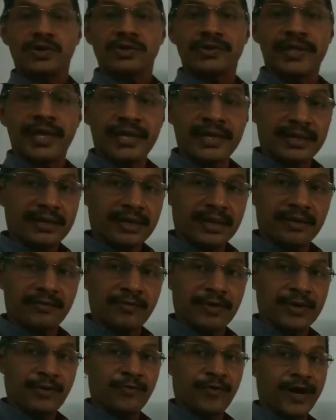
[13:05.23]
then
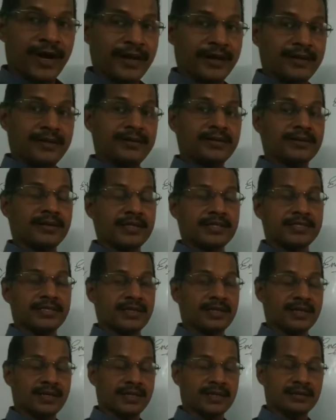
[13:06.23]
we find this
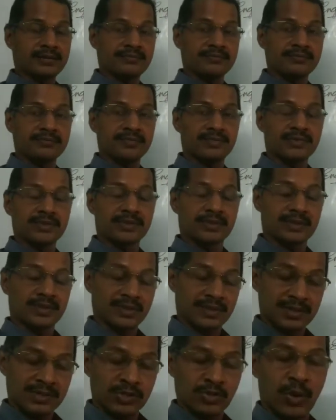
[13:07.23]

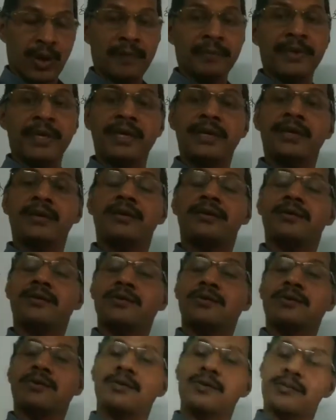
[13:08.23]
Swami
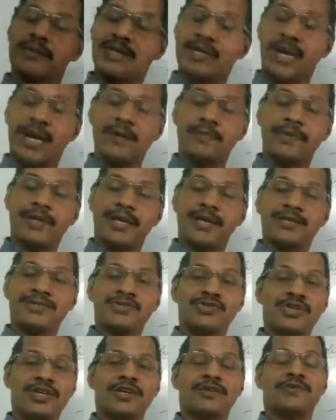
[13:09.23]
who grabbed a
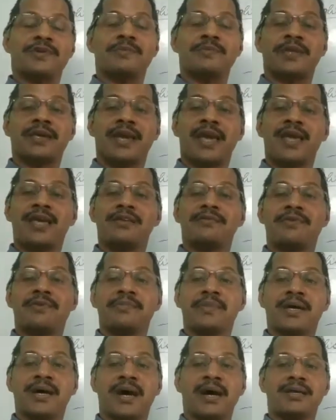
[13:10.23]
stick from the cane from
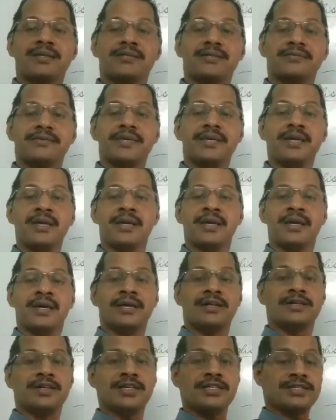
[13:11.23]
the hands of the
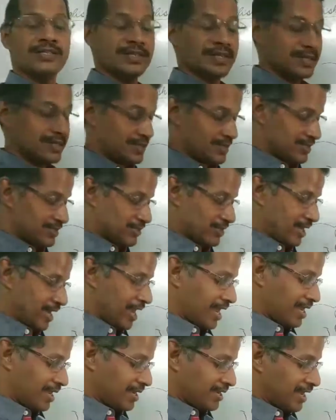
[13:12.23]
teacher just
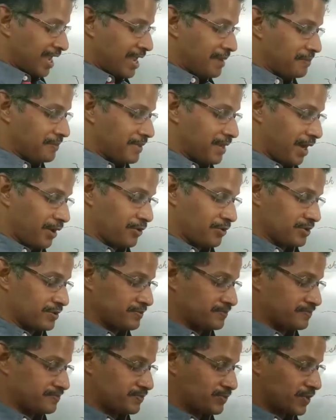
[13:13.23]
came
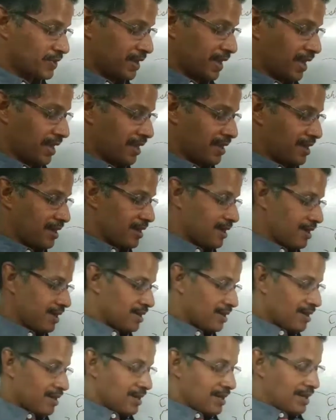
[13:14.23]
down. Okay.
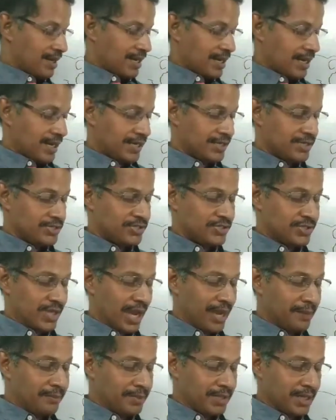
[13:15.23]
I
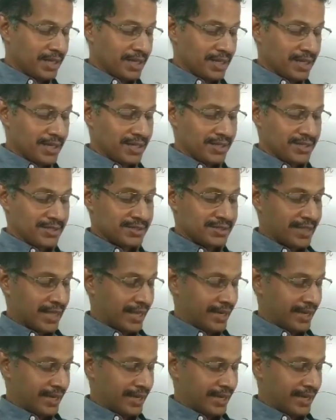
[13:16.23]
stamped. The